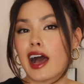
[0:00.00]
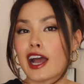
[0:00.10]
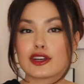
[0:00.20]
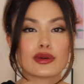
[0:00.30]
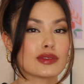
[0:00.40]
I
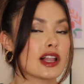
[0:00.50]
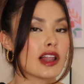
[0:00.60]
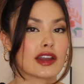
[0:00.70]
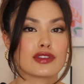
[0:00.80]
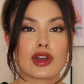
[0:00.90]
know a
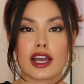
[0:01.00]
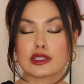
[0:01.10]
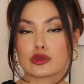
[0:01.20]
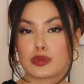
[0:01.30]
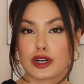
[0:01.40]
lot of you
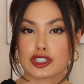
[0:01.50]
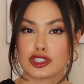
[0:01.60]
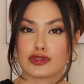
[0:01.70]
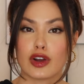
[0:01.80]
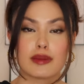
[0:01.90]
guys will
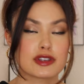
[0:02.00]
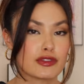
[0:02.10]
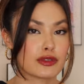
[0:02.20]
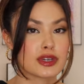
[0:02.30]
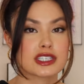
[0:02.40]
purchase from
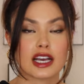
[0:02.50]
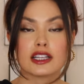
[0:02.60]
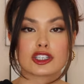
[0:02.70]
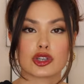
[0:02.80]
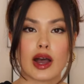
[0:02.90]
different
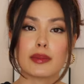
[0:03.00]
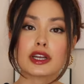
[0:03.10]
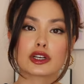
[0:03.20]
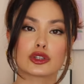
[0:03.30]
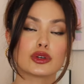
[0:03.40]
retailers, so I'm gonna
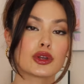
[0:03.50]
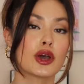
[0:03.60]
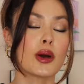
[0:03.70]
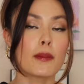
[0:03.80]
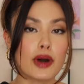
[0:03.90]
include
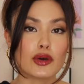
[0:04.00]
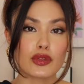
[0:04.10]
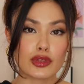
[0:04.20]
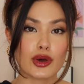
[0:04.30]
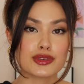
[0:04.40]
both
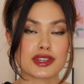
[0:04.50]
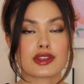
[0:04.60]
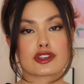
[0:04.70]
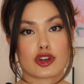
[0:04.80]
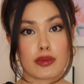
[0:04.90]
of those in the
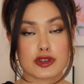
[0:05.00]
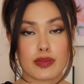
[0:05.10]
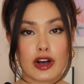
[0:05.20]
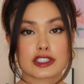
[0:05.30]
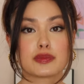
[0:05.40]
description
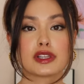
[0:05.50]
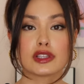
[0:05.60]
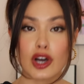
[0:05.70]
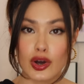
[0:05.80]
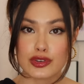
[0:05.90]
box
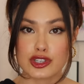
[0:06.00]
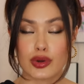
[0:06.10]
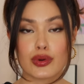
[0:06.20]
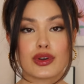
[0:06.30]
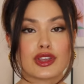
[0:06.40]
below
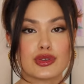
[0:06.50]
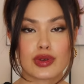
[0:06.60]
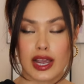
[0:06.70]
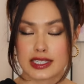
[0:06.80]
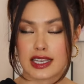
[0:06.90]
so you
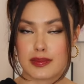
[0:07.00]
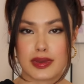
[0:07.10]
guys can